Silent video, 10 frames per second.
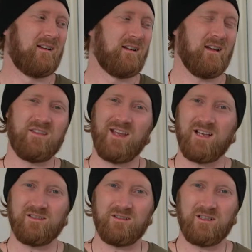
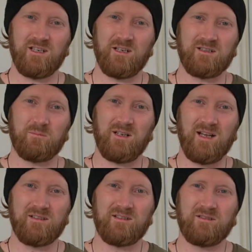1,000 years
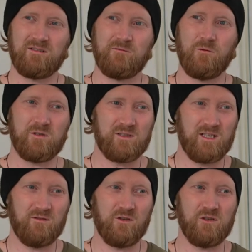plus, forced
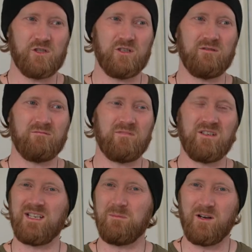conversion, the
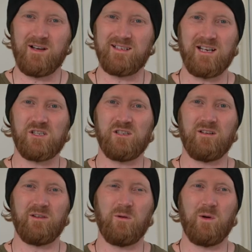demonization
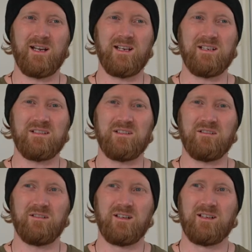of our ways,
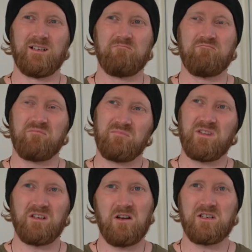and
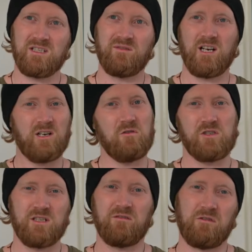the loss of our
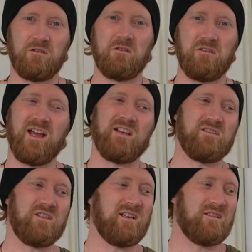culture for
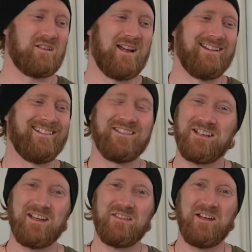1,000 years. Yeah, you
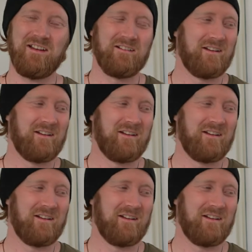get that.